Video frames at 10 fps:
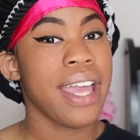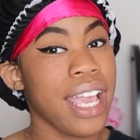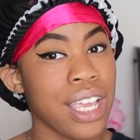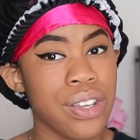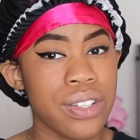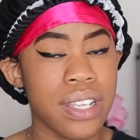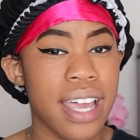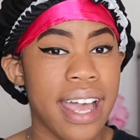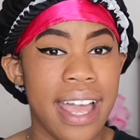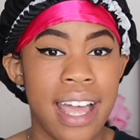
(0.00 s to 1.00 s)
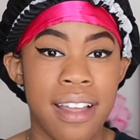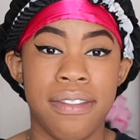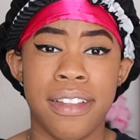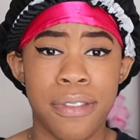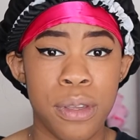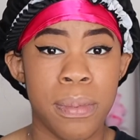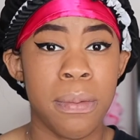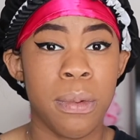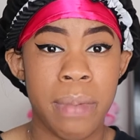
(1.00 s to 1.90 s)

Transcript: And usually I have a few people